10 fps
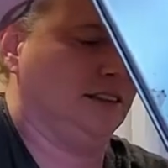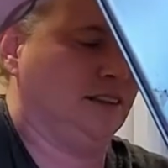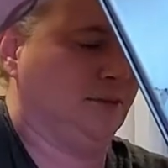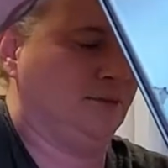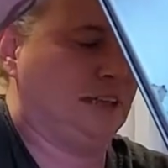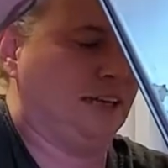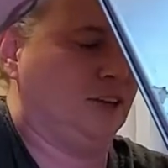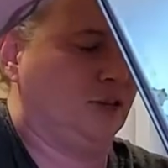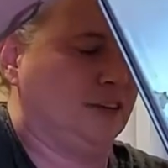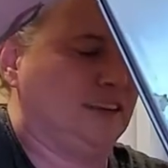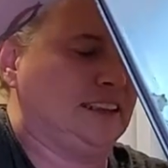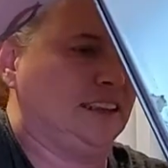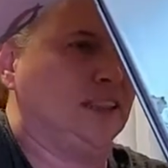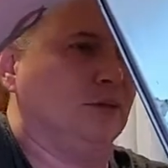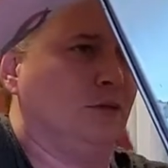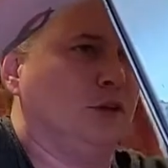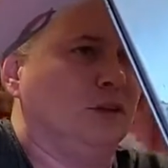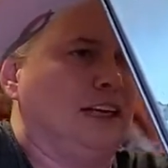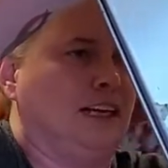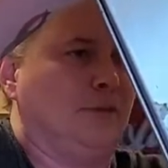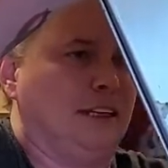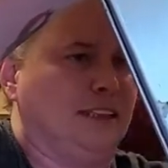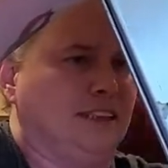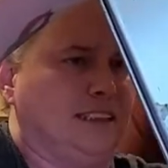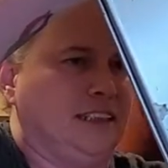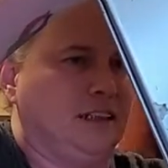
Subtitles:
this bag don't stand up. Well, I can make it stand